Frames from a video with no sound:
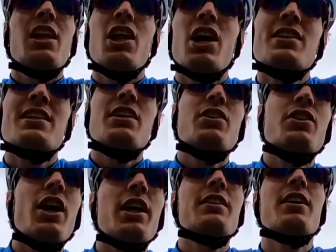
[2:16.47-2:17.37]
loss in
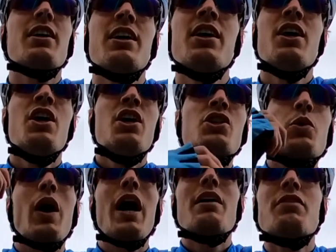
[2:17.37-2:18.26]
thought.
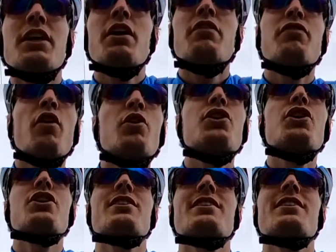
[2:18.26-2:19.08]
So having a focus